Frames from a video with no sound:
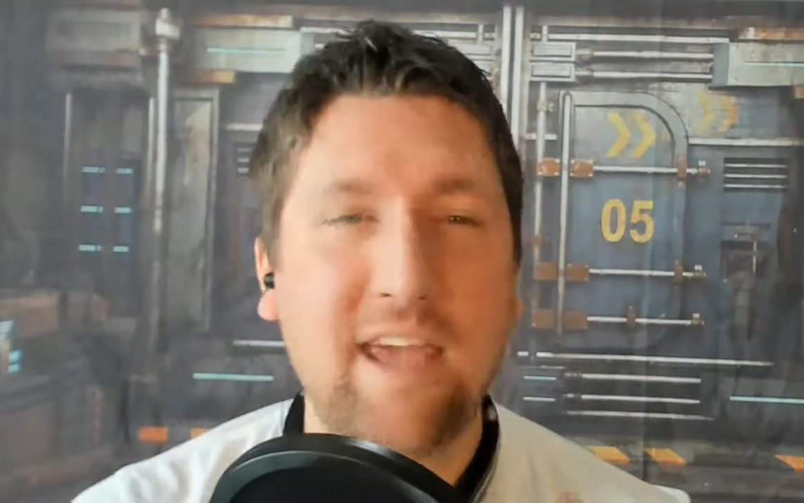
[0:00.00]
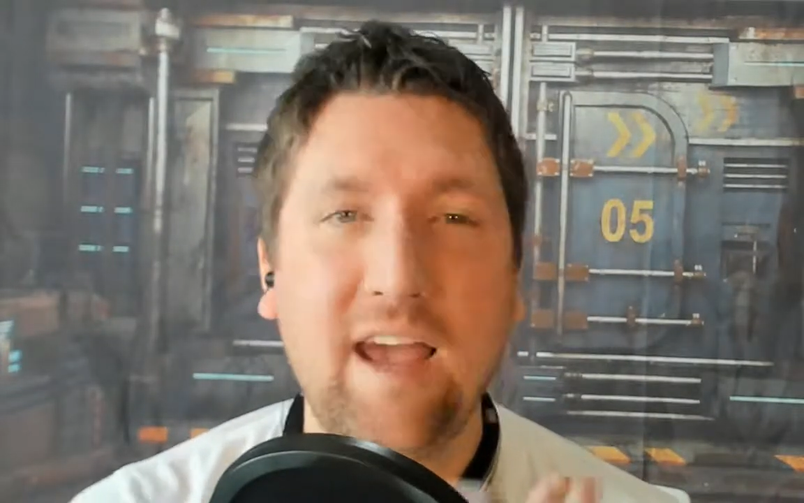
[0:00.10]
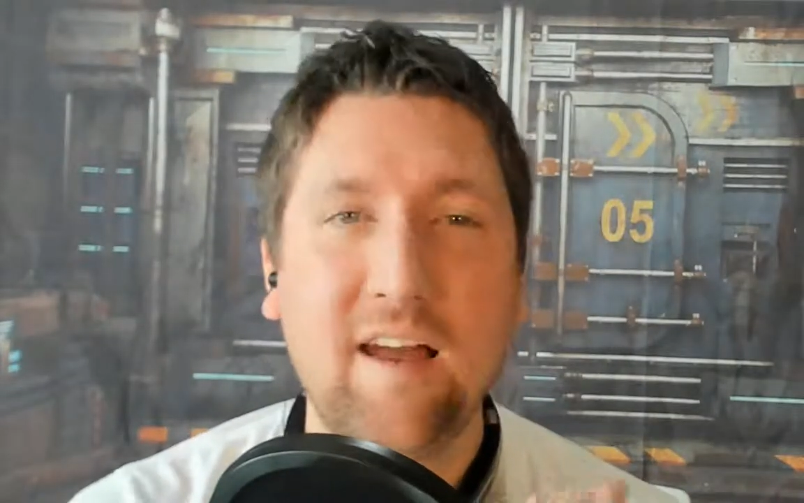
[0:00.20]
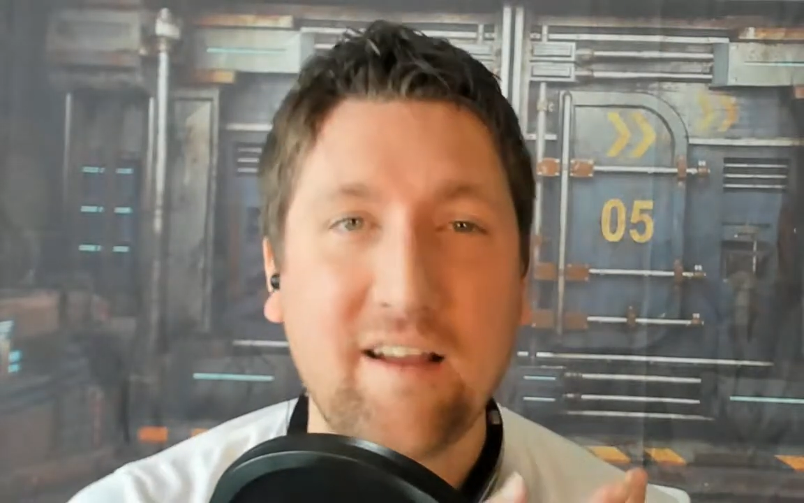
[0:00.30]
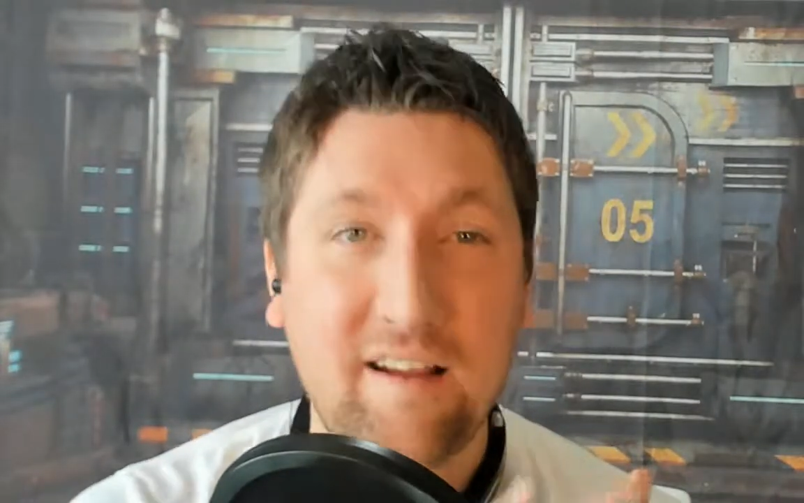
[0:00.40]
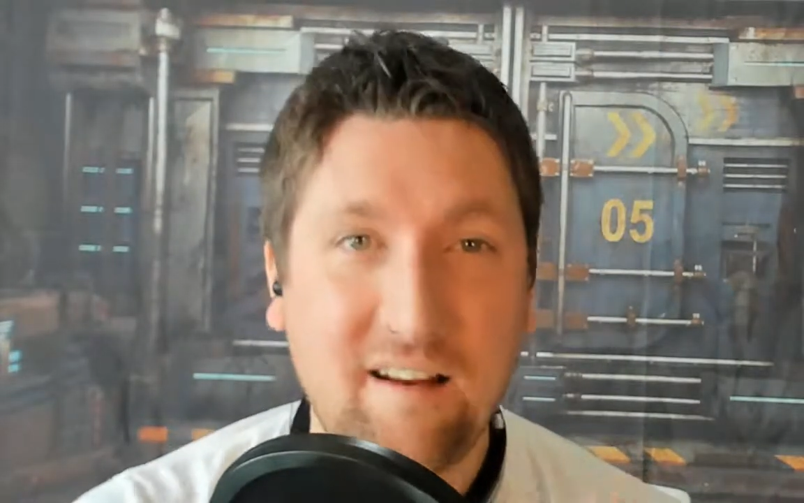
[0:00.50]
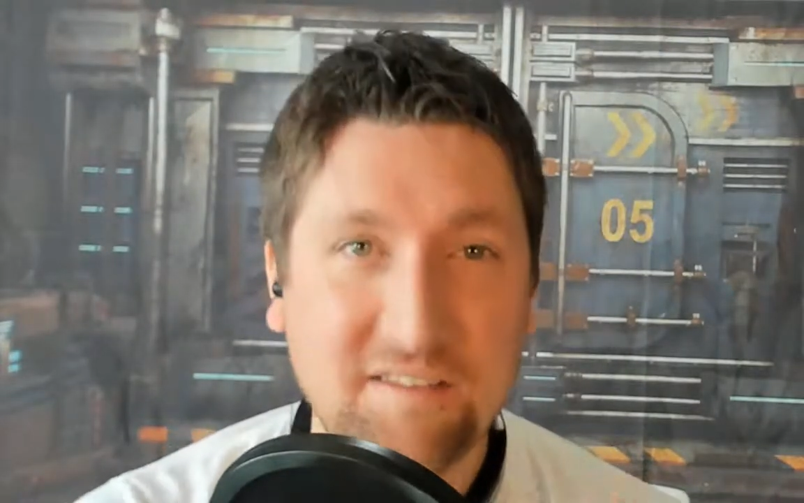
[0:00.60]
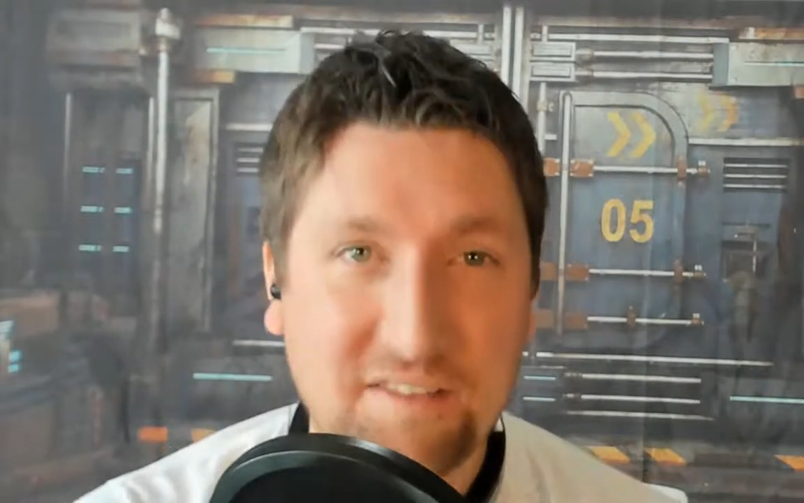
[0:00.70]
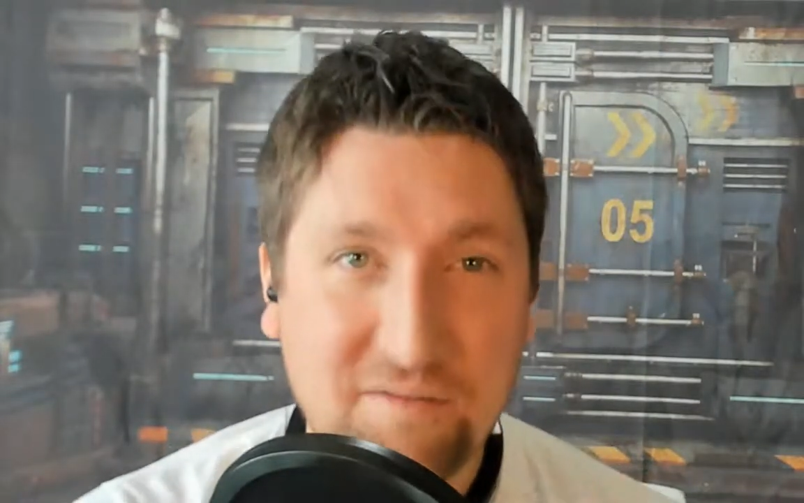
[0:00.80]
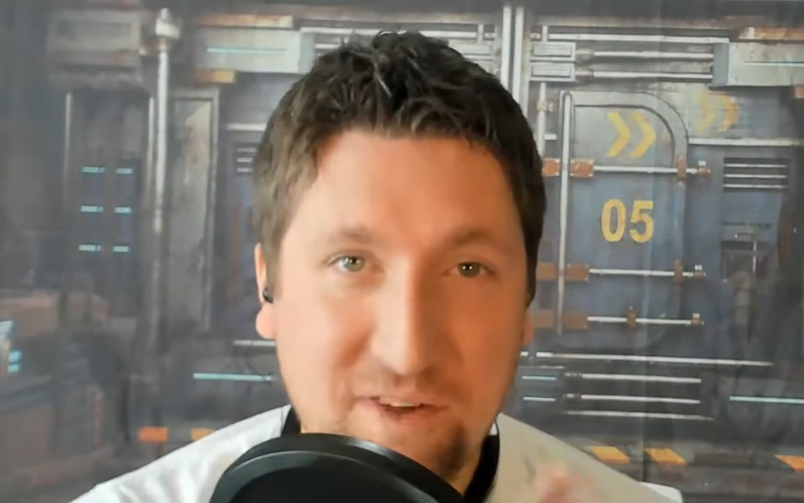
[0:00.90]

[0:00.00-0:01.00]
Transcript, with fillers: Chaotic Gardens of